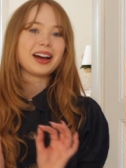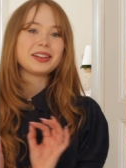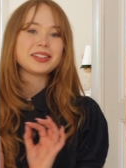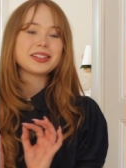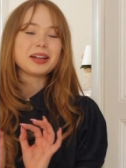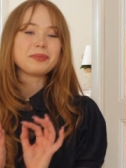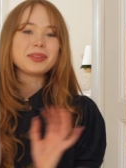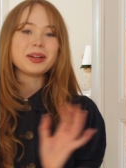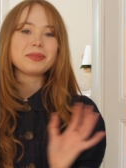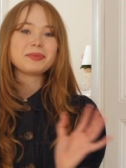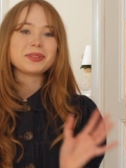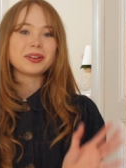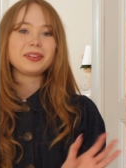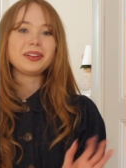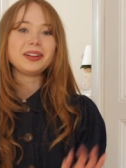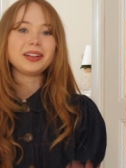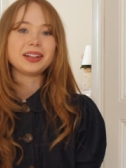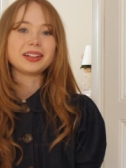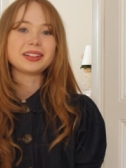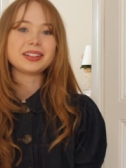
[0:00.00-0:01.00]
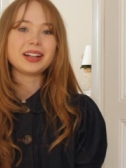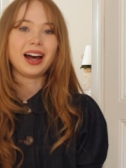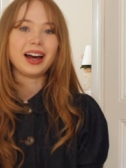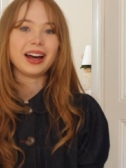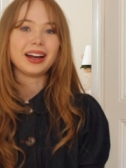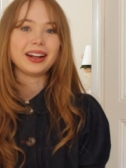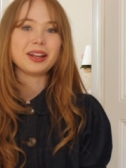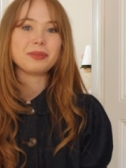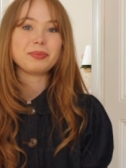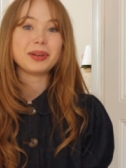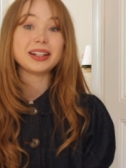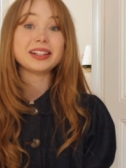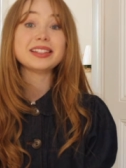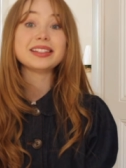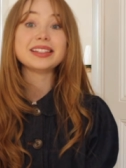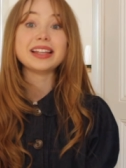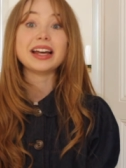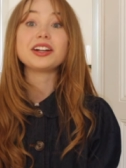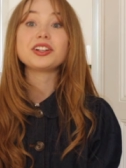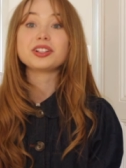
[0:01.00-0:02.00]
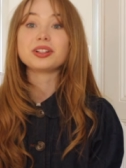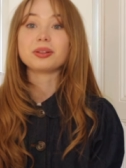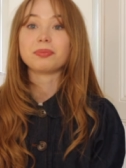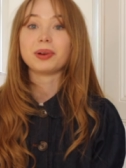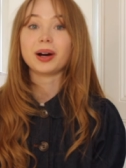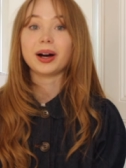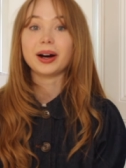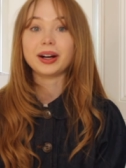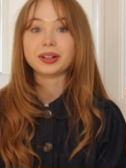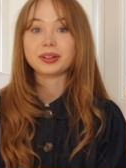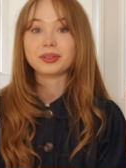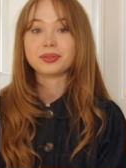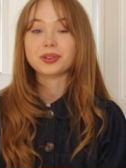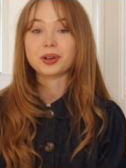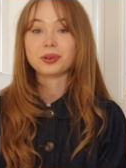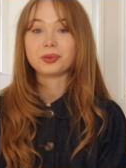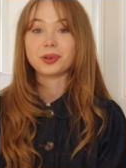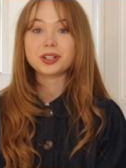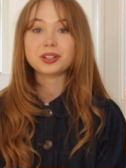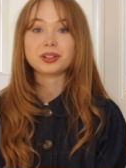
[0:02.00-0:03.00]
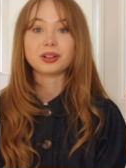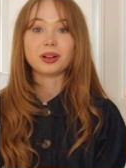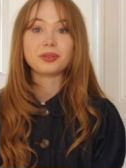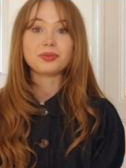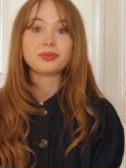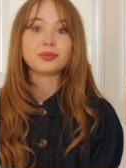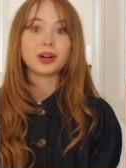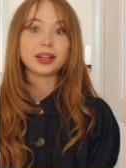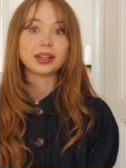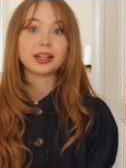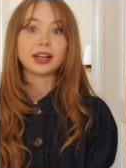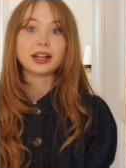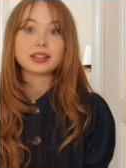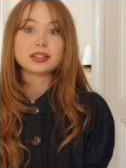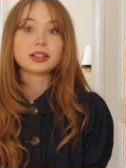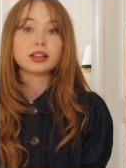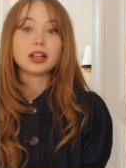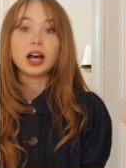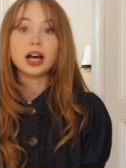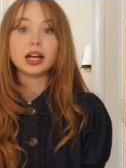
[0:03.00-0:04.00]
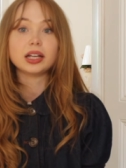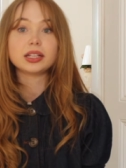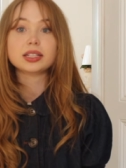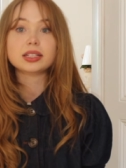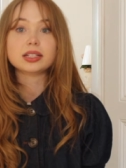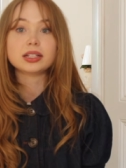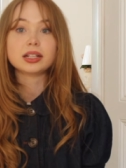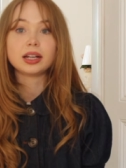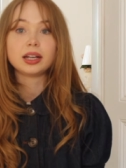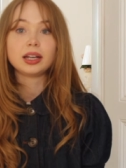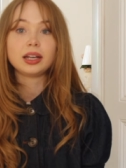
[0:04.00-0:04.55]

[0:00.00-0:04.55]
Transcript: sometimes only a tiny but essential part of the original thought gets lost.